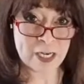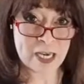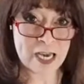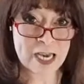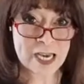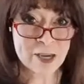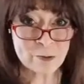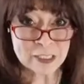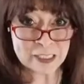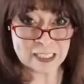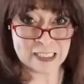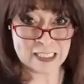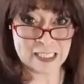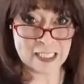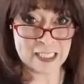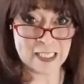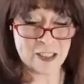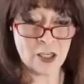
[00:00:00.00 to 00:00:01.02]
I was a
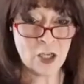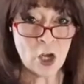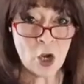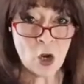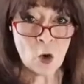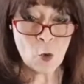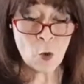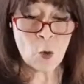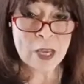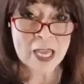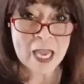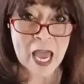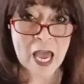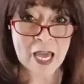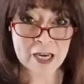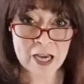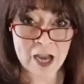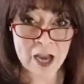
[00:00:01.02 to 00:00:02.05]
kid, we
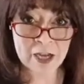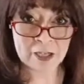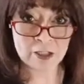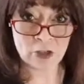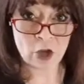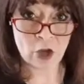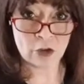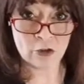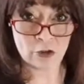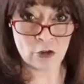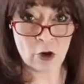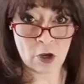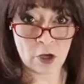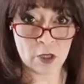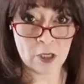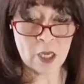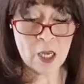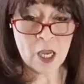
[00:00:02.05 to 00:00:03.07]
had a hot dog
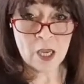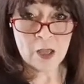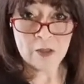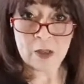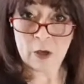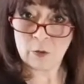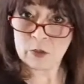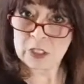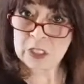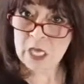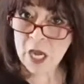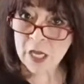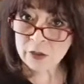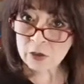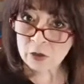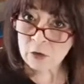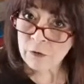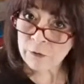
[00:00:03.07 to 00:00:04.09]
truck that was
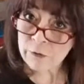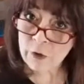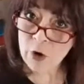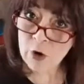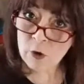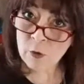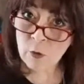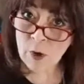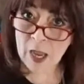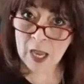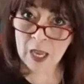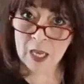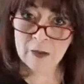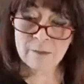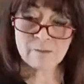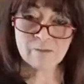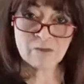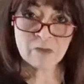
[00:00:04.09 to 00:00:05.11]
not too far
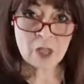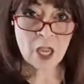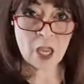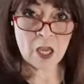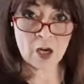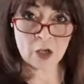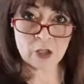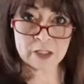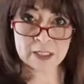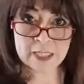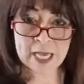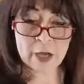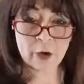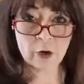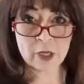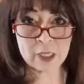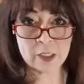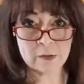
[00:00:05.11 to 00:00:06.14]
away. And on
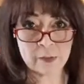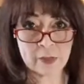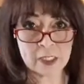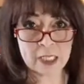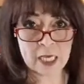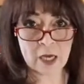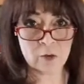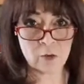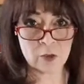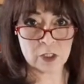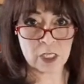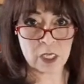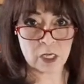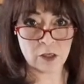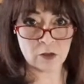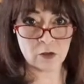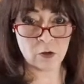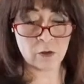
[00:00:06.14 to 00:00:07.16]
Saturdays, my dad would
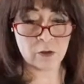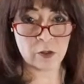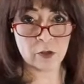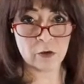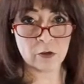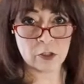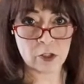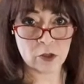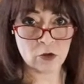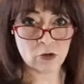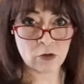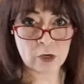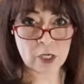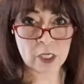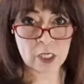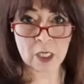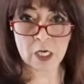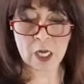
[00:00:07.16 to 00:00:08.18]
take us over there as a
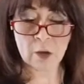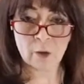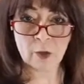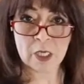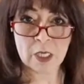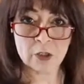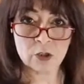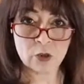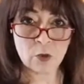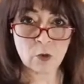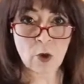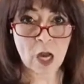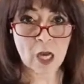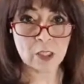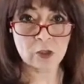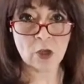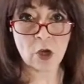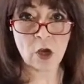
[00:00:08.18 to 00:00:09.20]
treat and I would get 2
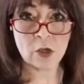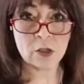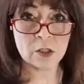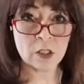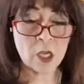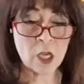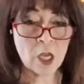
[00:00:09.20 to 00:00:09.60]
hot dogs.